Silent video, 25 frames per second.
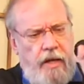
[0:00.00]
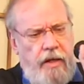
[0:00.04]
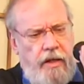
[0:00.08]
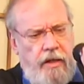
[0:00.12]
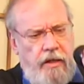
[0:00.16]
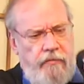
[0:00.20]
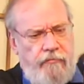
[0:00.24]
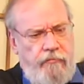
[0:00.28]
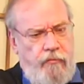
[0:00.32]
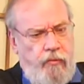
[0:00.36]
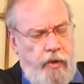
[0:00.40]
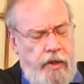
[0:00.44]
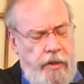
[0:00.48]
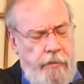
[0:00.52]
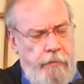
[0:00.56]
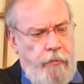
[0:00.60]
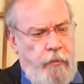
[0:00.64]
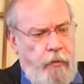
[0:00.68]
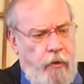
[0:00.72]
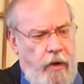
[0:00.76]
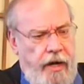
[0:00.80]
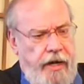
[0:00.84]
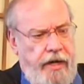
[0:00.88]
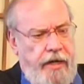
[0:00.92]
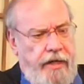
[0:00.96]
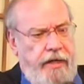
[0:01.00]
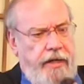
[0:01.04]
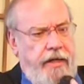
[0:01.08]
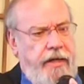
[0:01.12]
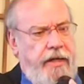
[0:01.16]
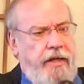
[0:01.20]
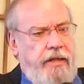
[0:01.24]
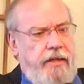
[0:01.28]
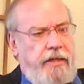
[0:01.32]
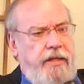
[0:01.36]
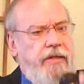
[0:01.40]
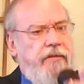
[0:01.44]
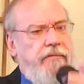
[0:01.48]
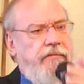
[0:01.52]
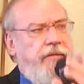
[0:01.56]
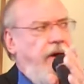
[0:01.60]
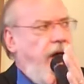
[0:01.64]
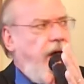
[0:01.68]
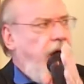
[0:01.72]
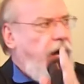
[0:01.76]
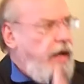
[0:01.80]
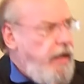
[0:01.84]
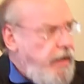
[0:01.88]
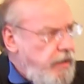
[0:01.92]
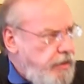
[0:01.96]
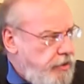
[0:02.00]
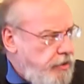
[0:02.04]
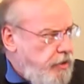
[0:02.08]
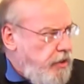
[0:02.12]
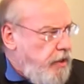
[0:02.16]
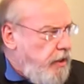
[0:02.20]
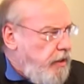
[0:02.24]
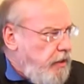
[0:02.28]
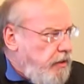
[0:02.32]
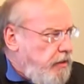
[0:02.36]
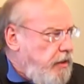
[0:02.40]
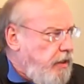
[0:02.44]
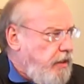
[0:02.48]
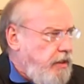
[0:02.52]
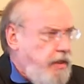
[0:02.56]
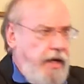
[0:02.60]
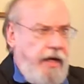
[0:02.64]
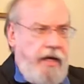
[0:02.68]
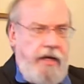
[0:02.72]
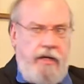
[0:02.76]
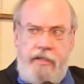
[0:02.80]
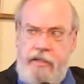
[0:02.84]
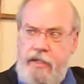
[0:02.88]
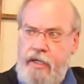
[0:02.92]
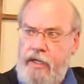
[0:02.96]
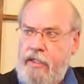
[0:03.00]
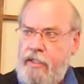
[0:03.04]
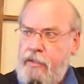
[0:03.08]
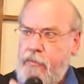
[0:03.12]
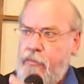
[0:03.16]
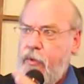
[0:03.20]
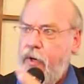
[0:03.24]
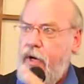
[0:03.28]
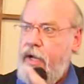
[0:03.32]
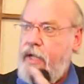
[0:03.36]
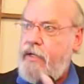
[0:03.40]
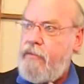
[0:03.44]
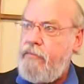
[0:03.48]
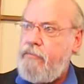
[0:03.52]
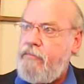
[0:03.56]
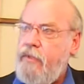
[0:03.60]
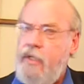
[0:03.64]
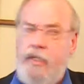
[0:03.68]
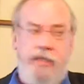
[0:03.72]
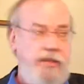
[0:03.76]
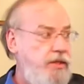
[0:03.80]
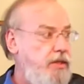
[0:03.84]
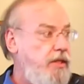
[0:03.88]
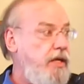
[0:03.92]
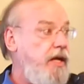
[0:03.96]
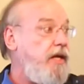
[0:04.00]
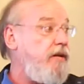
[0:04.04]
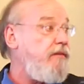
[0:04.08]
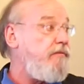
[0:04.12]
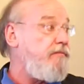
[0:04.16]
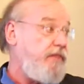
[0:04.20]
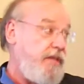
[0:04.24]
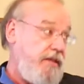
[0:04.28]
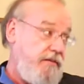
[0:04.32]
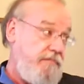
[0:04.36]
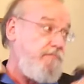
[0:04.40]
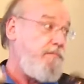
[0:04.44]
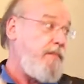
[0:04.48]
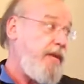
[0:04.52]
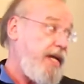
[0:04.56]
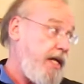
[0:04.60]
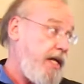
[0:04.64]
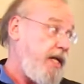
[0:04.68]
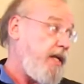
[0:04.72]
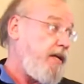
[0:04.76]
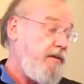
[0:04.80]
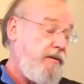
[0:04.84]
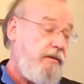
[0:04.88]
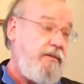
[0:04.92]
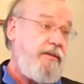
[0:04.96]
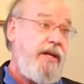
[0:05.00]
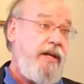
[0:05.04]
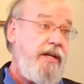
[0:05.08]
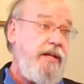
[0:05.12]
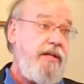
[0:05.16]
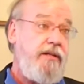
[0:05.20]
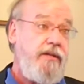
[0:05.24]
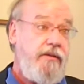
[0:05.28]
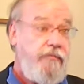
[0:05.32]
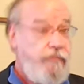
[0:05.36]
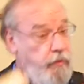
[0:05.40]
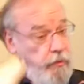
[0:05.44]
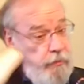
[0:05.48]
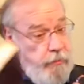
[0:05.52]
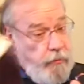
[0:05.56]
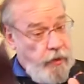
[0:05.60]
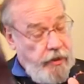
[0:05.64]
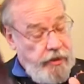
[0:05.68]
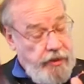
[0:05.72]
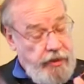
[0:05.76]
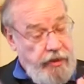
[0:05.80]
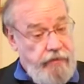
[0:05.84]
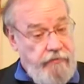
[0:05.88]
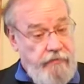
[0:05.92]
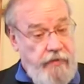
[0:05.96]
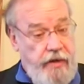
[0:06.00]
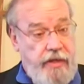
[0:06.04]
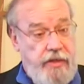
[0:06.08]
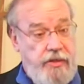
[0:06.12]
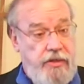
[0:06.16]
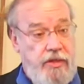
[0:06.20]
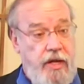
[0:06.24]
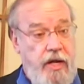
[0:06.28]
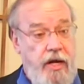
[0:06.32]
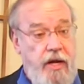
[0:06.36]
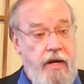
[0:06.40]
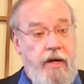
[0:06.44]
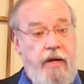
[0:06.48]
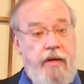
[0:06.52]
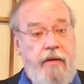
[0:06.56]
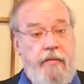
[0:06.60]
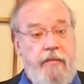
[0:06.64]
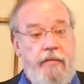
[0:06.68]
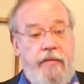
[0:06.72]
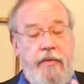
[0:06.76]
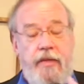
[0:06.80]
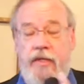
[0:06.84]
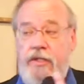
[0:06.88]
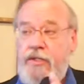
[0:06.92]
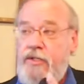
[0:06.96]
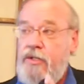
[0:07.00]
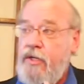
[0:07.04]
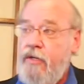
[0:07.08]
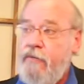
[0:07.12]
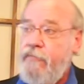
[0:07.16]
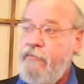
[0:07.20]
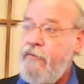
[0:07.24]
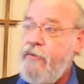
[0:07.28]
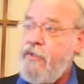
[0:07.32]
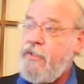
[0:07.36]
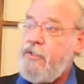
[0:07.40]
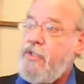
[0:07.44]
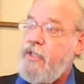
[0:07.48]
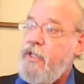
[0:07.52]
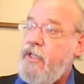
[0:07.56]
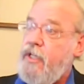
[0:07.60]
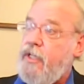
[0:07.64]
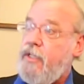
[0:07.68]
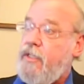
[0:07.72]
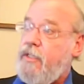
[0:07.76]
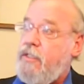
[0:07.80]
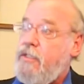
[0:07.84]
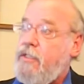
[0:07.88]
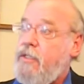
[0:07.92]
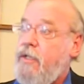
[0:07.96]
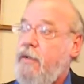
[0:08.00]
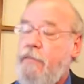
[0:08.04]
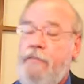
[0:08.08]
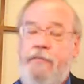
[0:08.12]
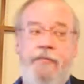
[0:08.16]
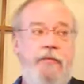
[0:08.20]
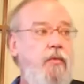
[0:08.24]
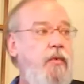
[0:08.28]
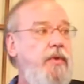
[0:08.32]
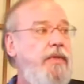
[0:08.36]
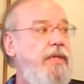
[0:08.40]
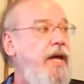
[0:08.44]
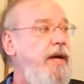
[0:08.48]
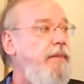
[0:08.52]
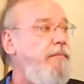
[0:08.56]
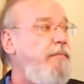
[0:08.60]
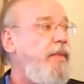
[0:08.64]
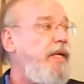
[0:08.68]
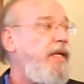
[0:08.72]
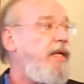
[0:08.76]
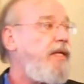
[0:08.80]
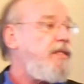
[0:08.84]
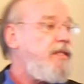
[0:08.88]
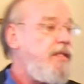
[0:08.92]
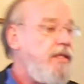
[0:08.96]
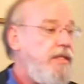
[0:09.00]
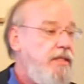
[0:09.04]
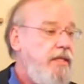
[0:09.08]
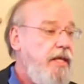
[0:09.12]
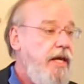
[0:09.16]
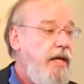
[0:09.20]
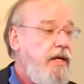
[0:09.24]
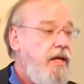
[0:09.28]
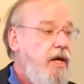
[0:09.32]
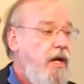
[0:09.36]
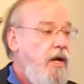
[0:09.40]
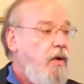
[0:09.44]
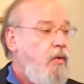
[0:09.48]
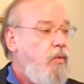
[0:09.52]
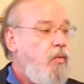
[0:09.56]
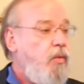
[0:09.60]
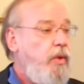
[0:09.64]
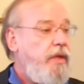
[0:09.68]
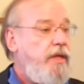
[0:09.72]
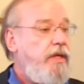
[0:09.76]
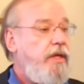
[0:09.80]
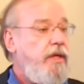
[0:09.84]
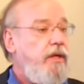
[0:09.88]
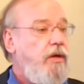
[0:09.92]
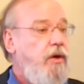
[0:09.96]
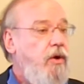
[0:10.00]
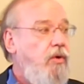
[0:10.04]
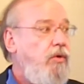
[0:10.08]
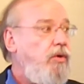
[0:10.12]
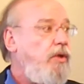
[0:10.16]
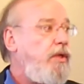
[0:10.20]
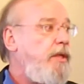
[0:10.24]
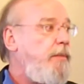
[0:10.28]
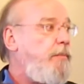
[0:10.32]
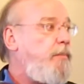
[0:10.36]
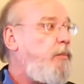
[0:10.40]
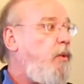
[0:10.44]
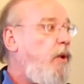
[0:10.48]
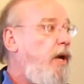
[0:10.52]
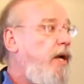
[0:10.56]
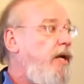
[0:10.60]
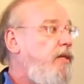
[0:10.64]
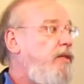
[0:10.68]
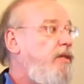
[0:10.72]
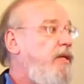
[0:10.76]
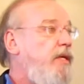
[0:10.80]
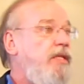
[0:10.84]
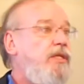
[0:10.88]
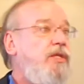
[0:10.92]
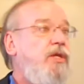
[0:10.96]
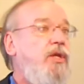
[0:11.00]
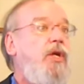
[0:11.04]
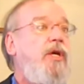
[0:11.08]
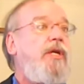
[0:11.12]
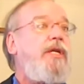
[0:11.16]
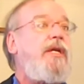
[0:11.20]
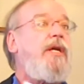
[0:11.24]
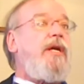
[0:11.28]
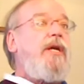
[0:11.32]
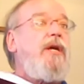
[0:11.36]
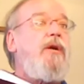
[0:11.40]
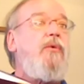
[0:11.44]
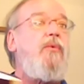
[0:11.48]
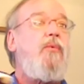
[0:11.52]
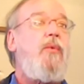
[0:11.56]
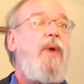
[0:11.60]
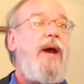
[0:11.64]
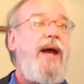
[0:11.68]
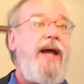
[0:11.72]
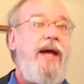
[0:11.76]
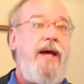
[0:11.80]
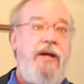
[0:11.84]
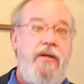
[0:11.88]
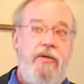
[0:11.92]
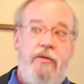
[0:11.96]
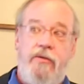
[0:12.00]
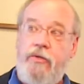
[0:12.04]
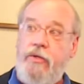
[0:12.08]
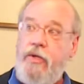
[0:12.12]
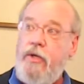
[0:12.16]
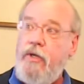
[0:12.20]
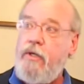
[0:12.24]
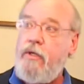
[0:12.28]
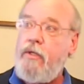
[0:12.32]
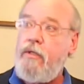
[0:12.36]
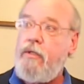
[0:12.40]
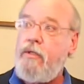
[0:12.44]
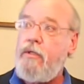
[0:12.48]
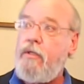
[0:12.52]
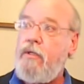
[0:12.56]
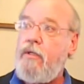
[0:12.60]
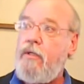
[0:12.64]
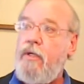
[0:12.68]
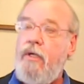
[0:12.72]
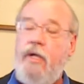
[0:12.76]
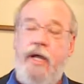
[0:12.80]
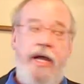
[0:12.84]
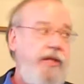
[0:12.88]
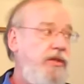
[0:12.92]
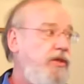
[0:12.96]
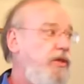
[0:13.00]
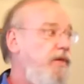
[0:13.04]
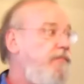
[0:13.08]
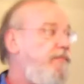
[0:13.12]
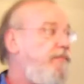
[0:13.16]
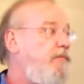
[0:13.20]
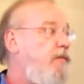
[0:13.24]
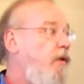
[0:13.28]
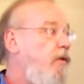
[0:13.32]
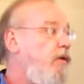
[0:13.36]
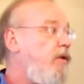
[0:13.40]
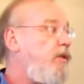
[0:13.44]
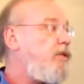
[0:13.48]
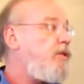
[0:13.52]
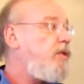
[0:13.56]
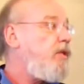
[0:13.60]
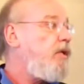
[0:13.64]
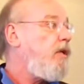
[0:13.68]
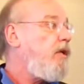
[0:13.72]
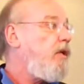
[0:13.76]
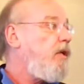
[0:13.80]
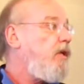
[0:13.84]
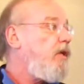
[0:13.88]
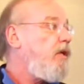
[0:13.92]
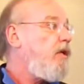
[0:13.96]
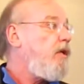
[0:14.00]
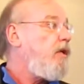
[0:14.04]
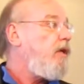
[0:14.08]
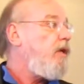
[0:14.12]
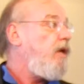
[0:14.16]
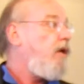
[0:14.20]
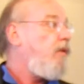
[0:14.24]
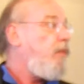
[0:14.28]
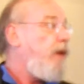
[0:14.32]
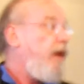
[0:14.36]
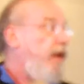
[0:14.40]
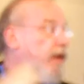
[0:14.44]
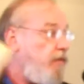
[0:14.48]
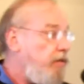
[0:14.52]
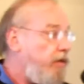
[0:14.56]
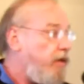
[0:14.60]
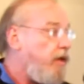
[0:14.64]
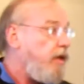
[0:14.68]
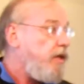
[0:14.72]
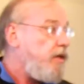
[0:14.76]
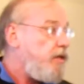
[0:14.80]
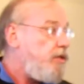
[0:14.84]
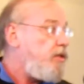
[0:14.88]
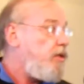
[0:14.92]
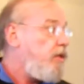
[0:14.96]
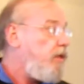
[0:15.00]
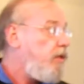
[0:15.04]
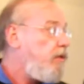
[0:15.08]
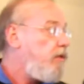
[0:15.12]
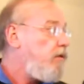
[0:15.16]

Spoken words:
If we pray, give us today our daily bread, instead of give me, okay? If we pray, give us. The difference is, what that means is that we can only pray this looking around at the folks around us.